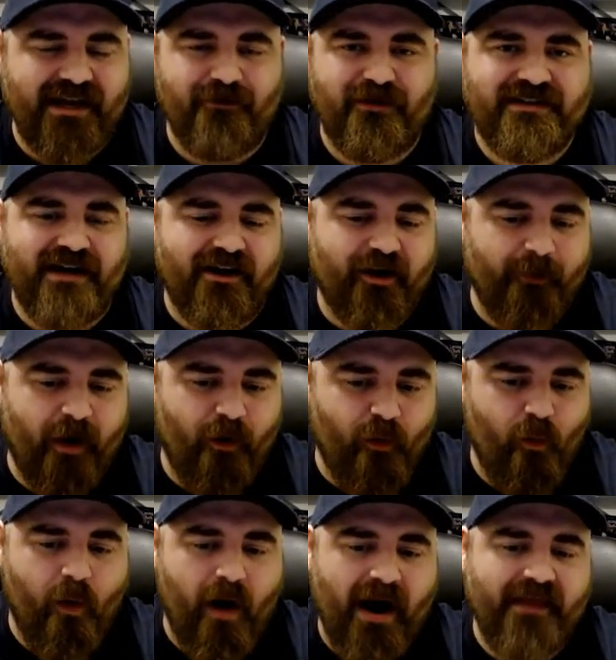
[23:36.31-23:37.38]
We talk about
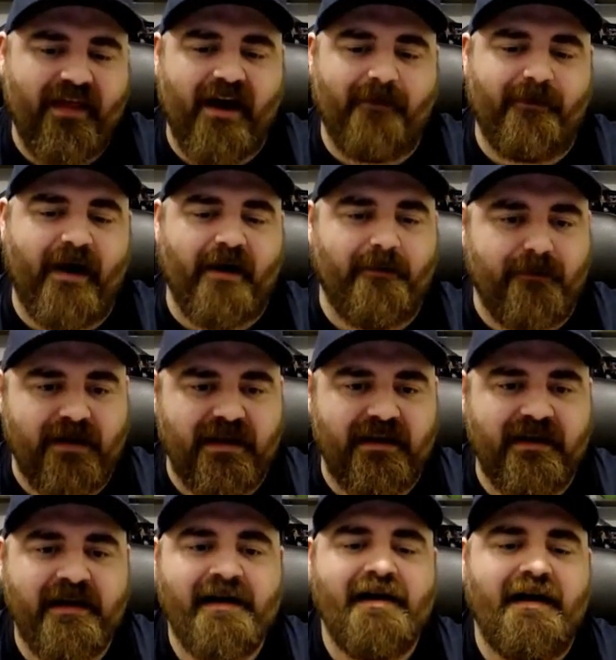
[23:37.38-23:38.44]
why that might
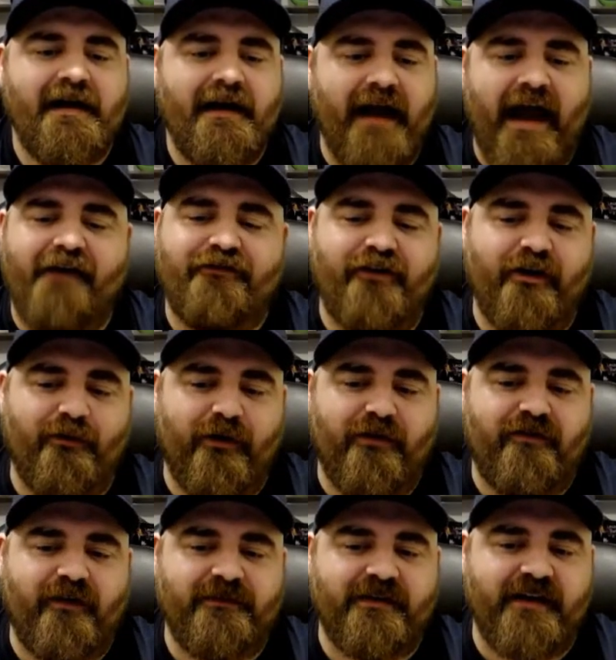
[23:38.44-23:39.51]
be after a word
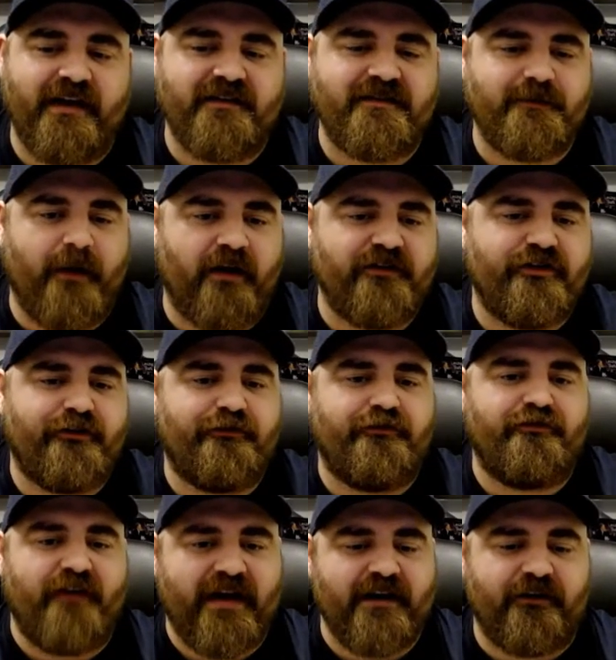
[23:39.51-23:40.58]
from today's sponsor,
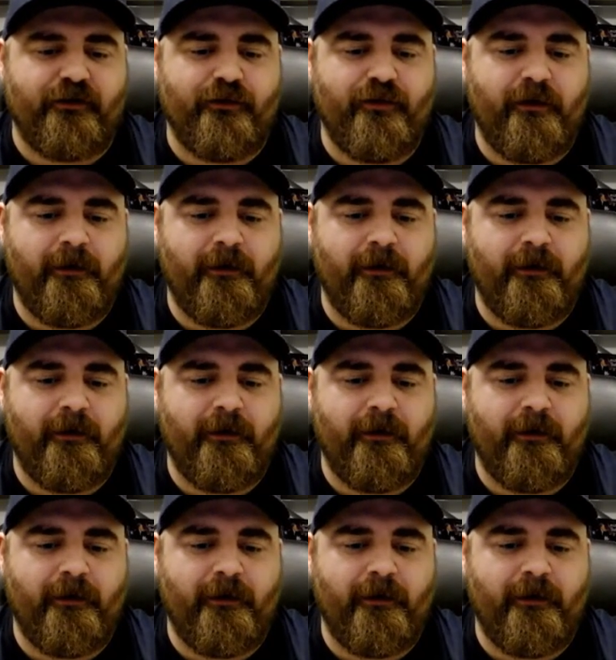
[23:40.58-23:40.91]
FanDuel.